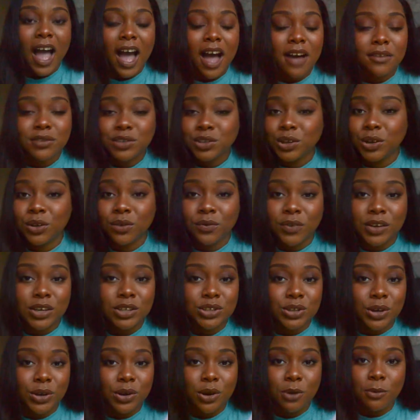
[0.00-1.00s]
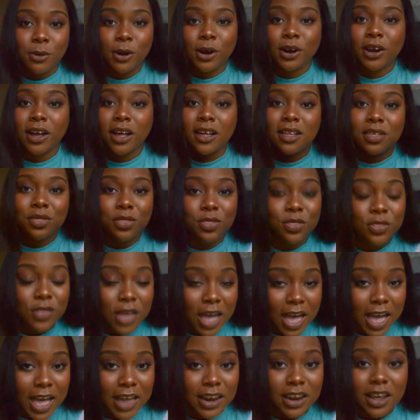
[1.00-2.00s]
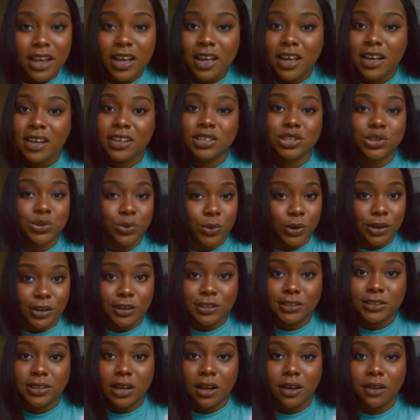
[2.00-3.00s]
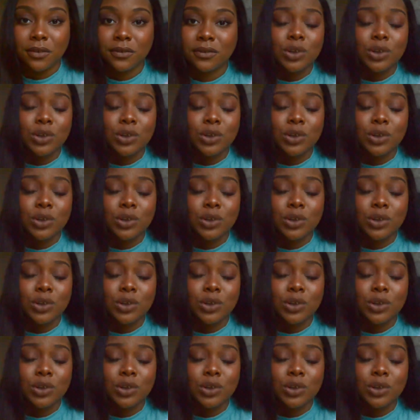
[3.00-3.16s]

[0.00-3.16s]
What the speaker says: After you finish all your work, then enjoy yourself.